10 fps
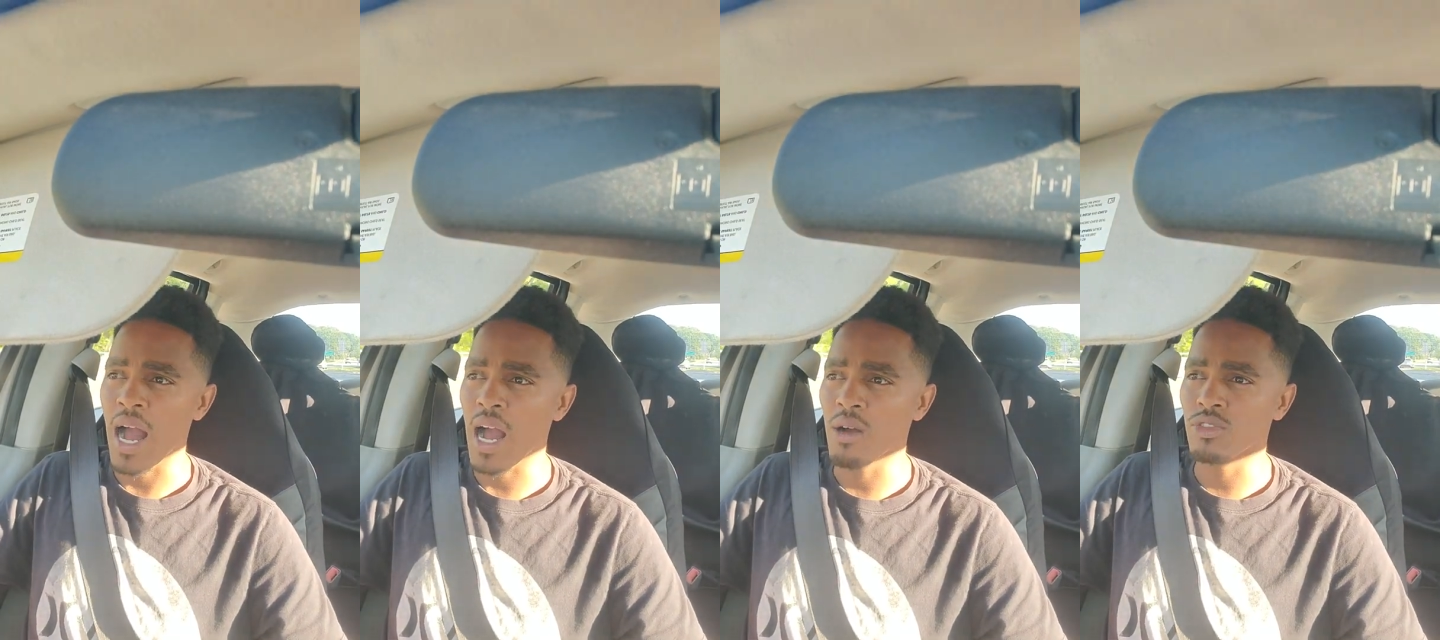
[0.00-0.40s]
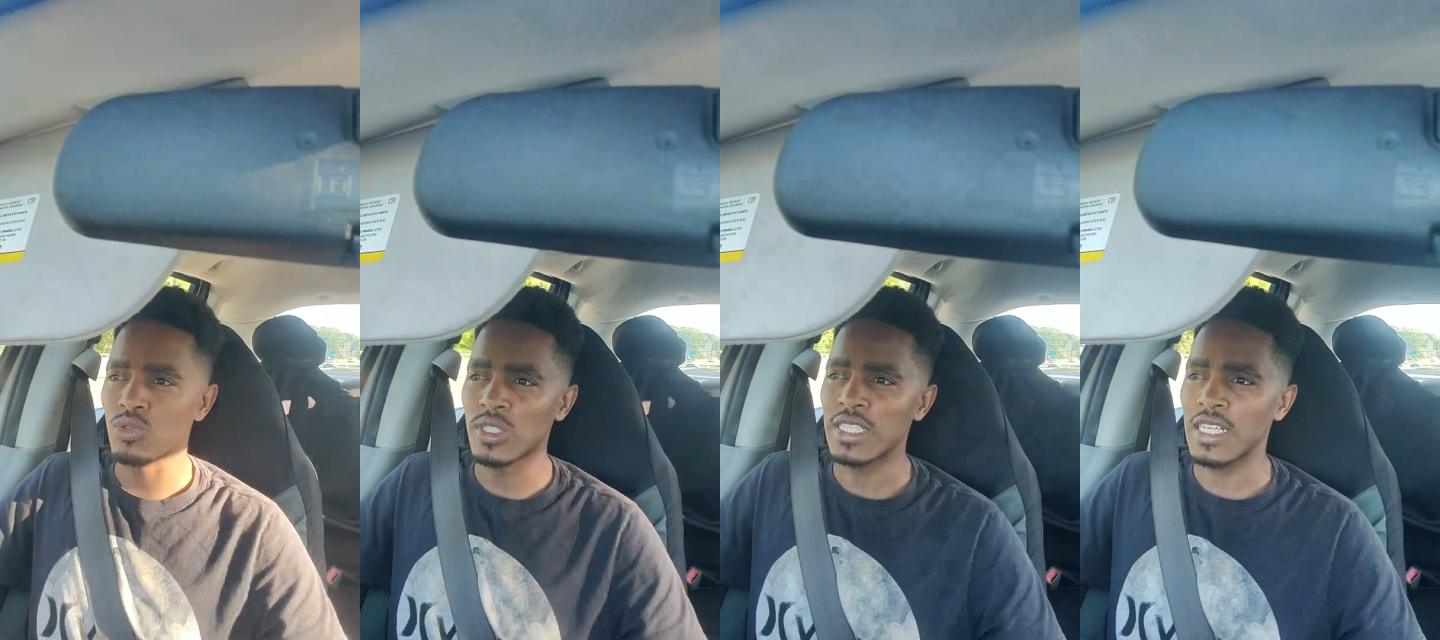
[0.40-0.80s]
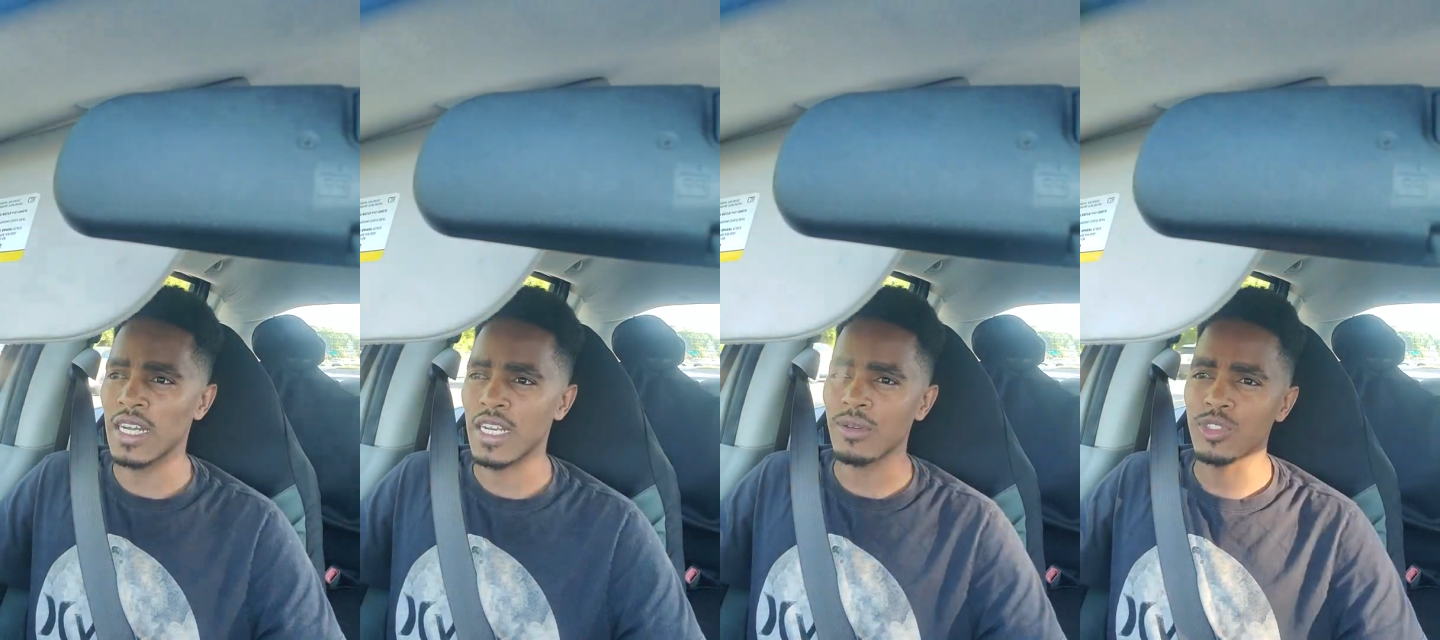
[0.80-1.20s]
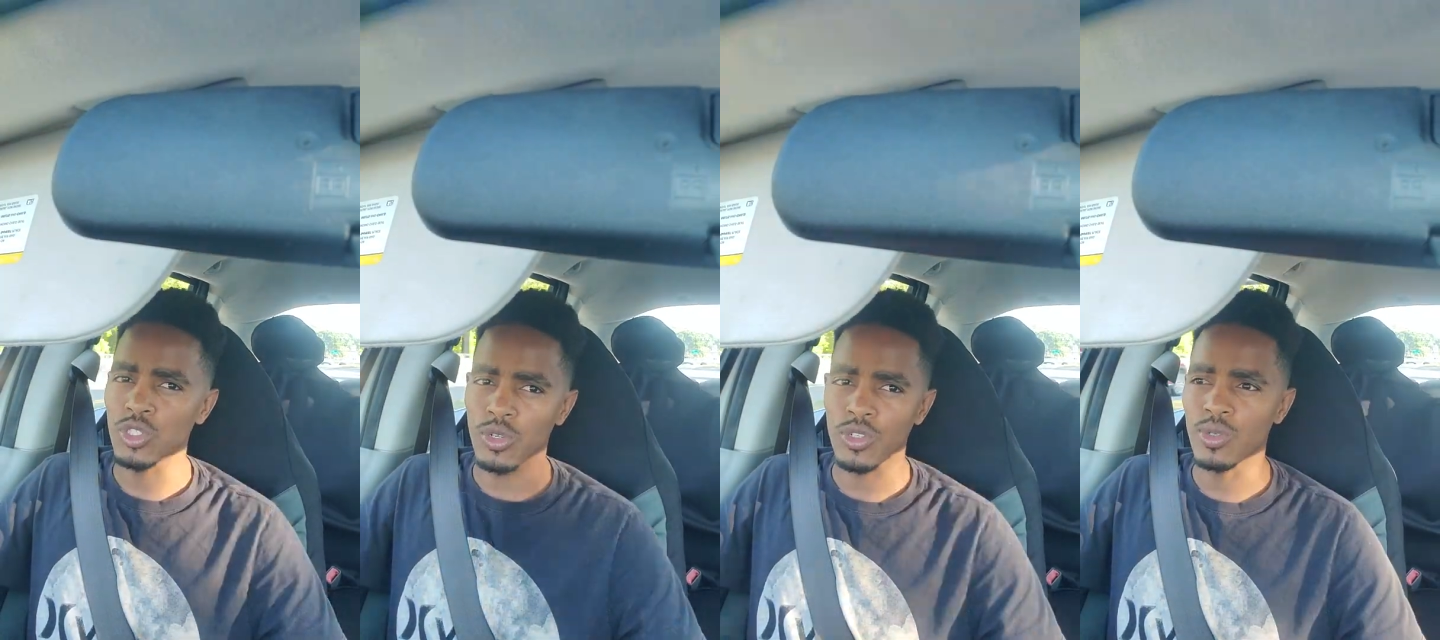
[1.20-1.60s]
how it's really done, I'll
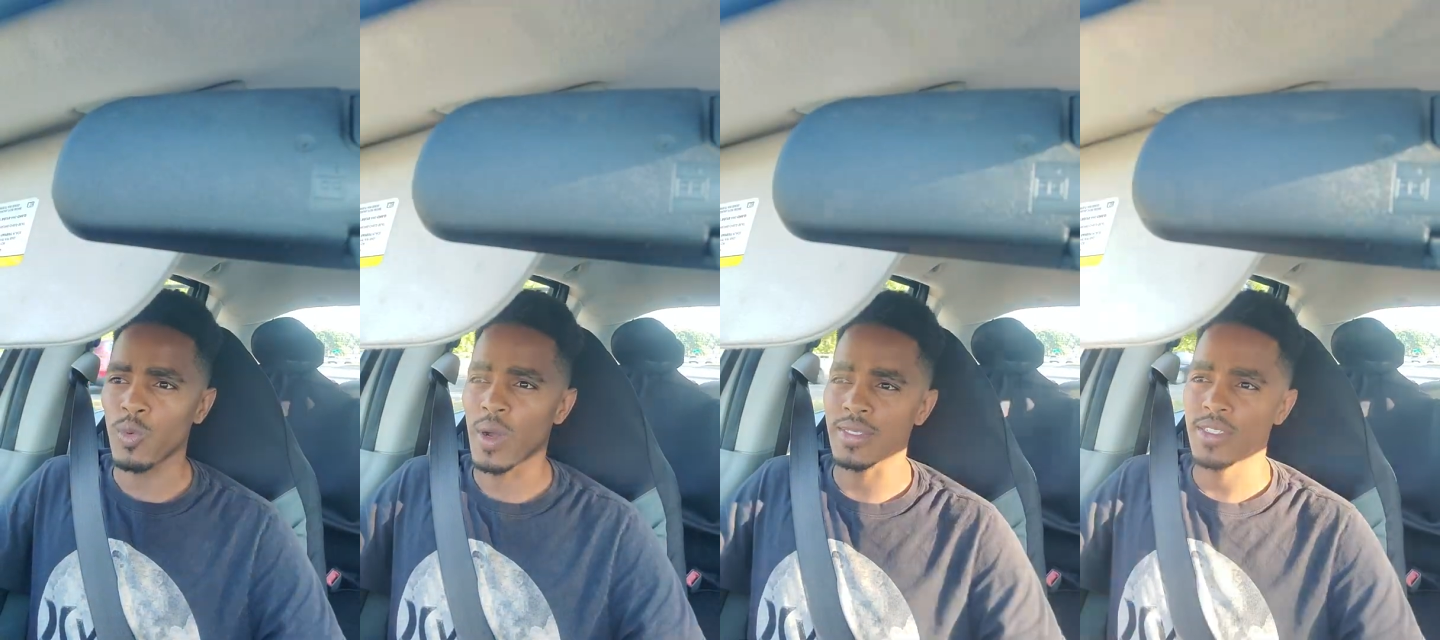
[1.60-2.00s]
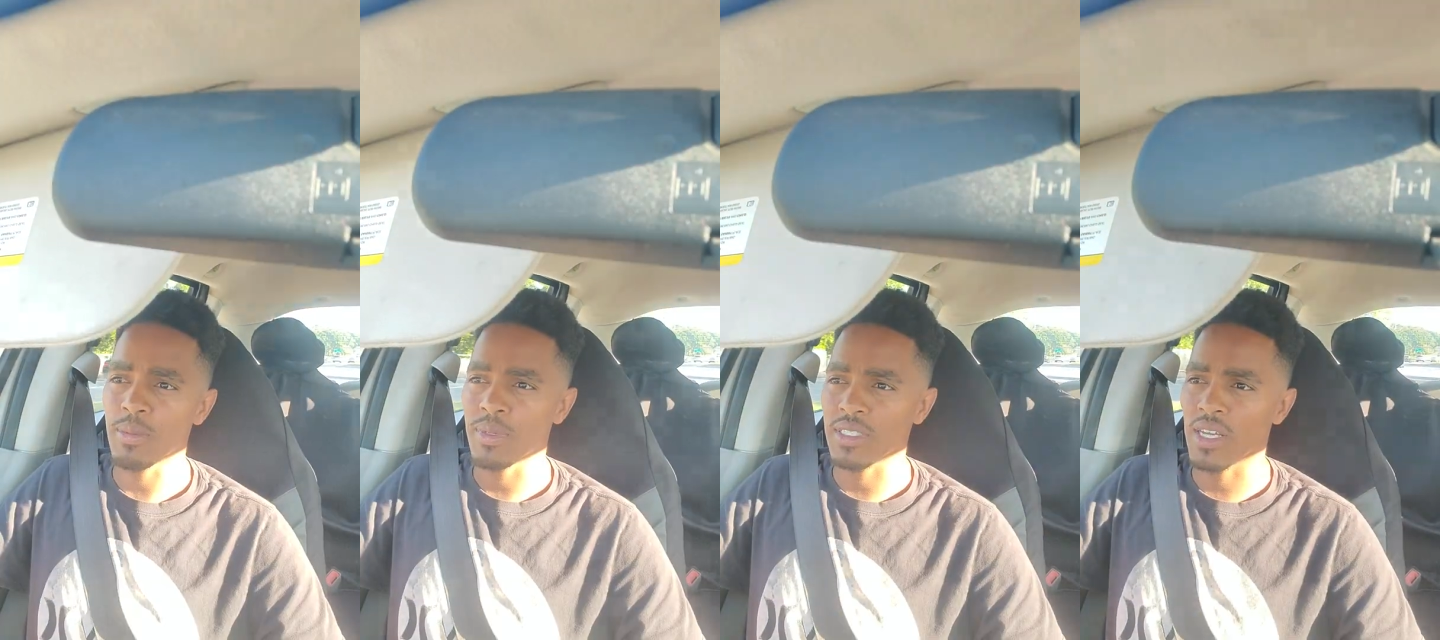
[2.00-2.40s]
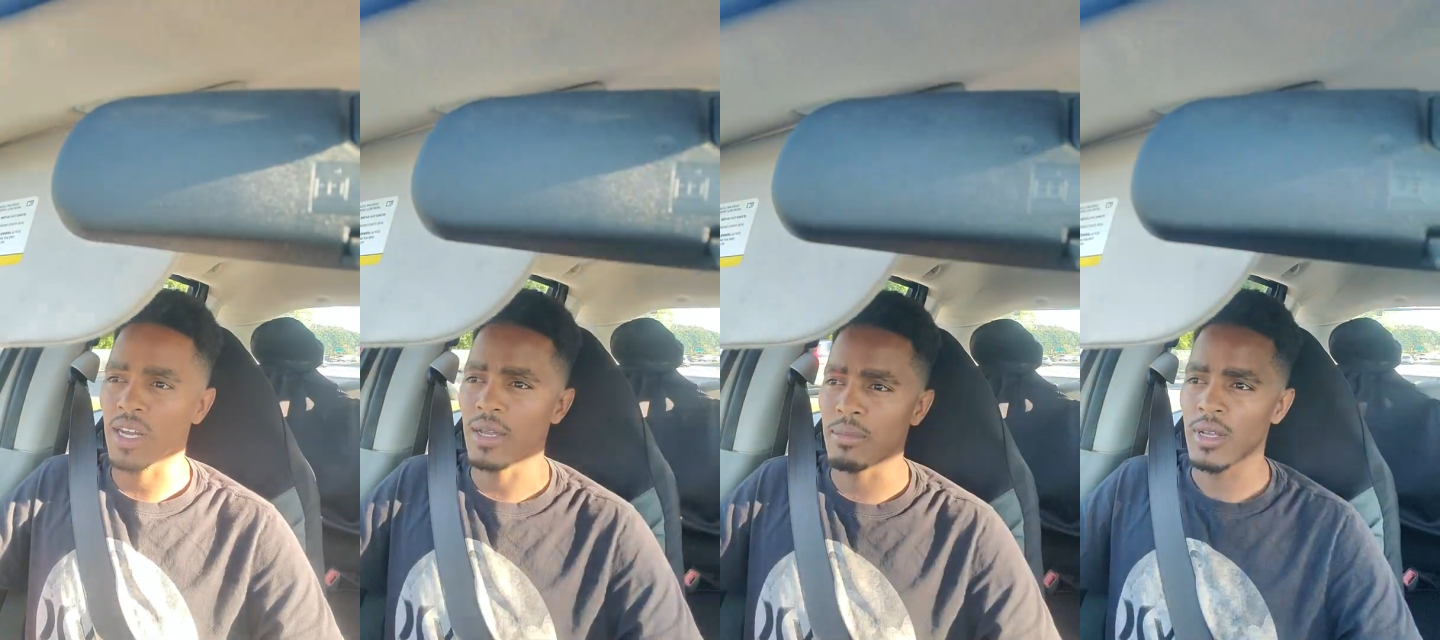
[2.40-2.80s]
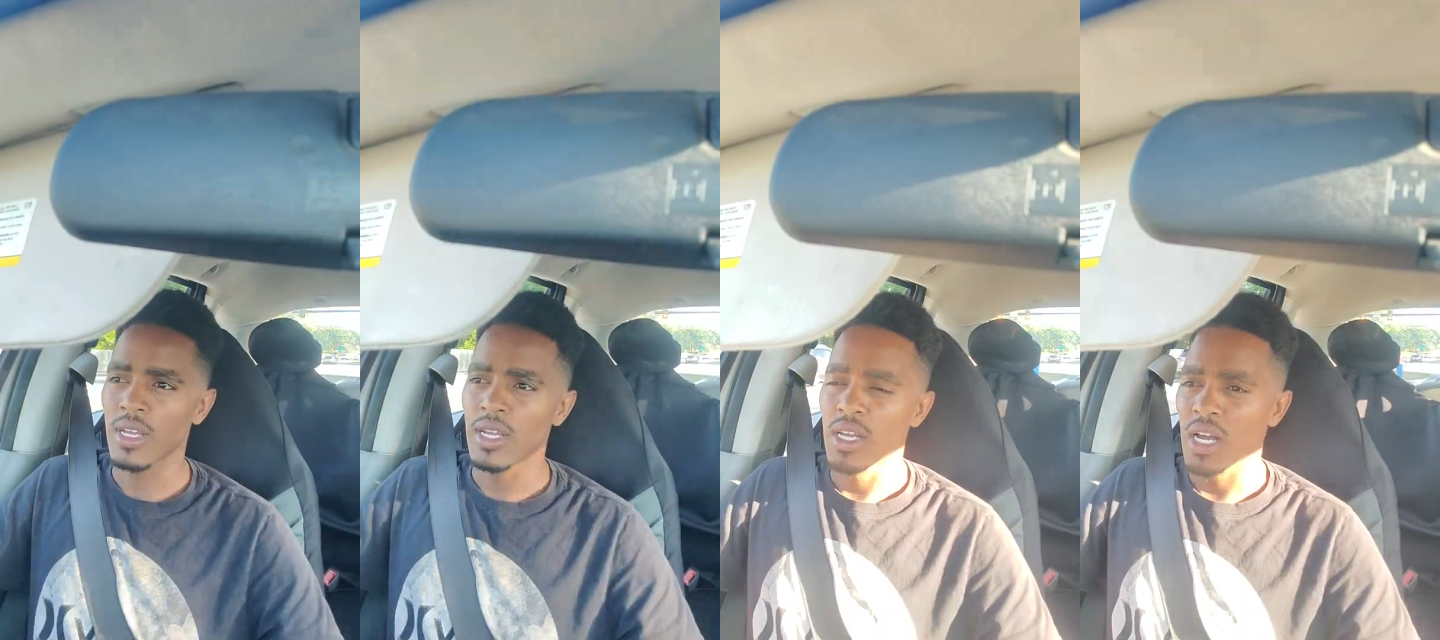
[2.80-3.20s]
show you one step at a time
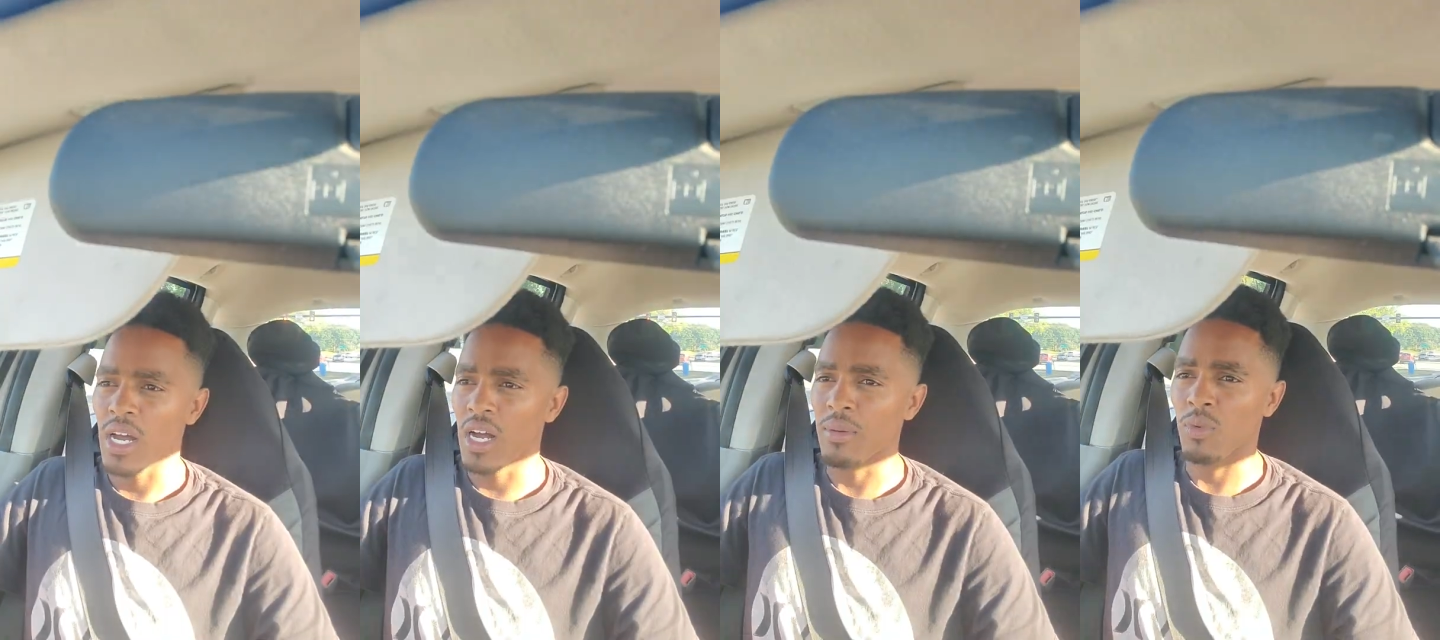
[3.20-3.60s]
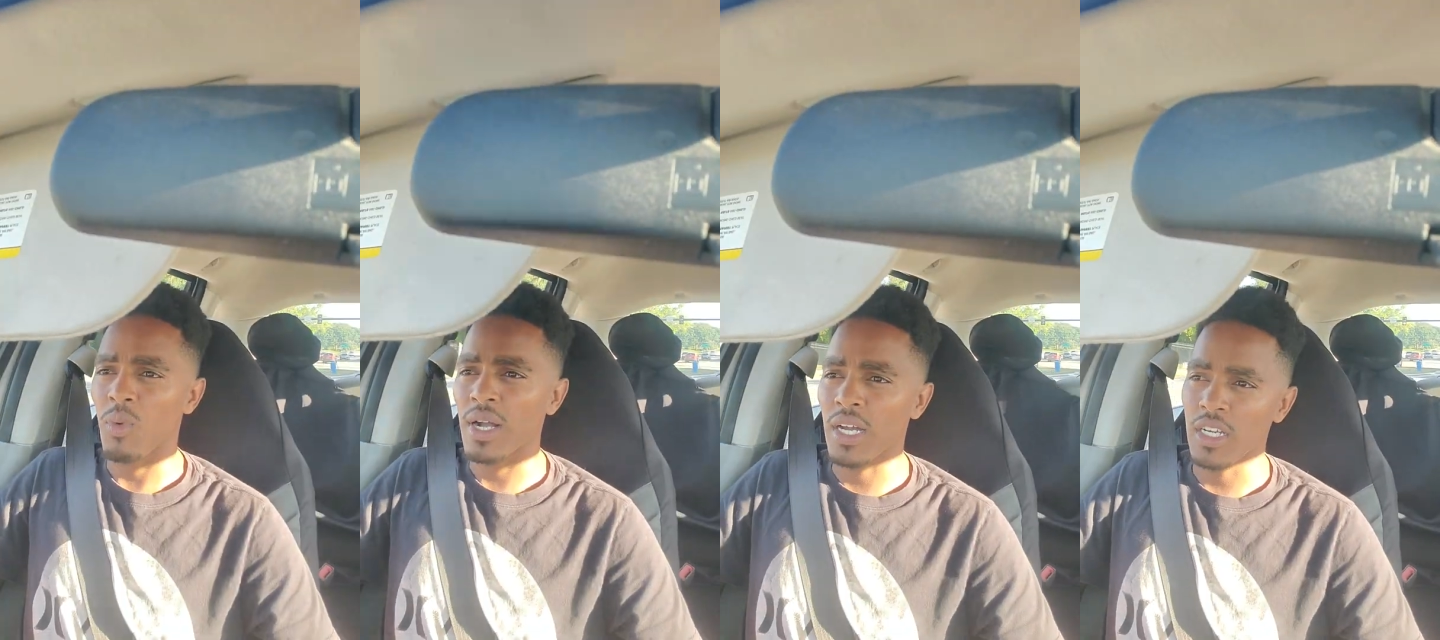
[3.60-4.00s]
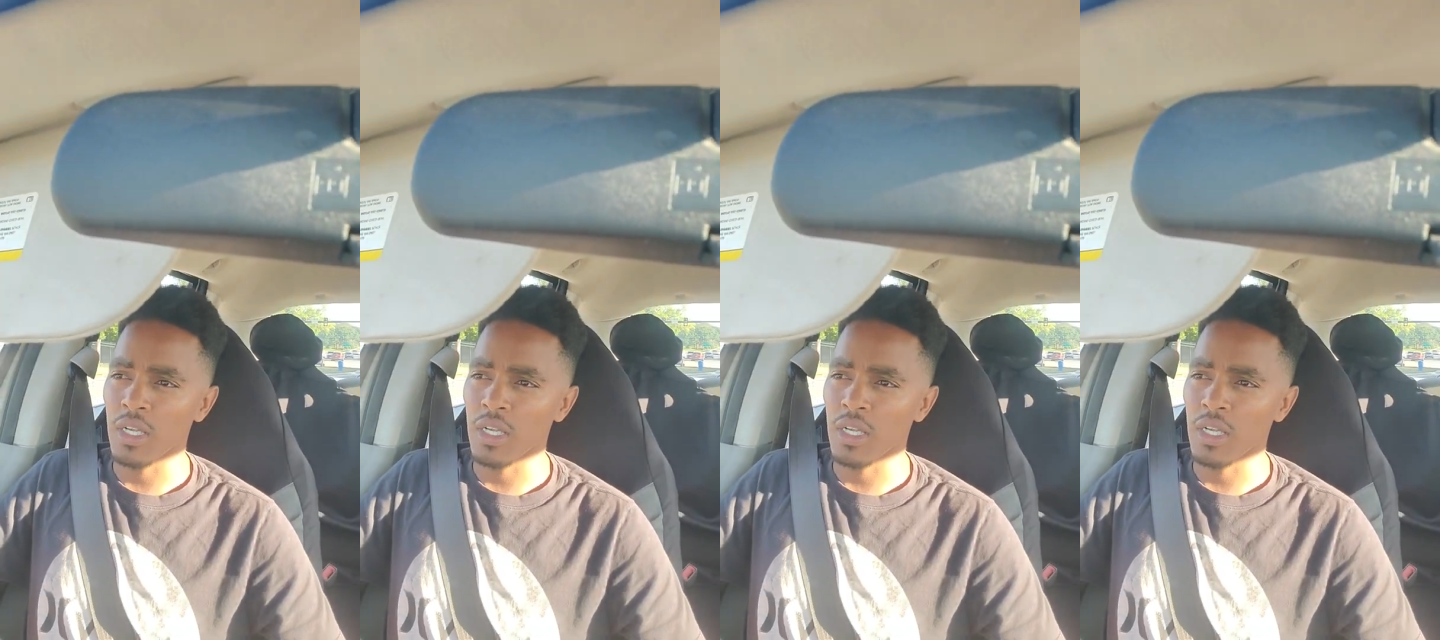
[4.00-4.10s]
what kind of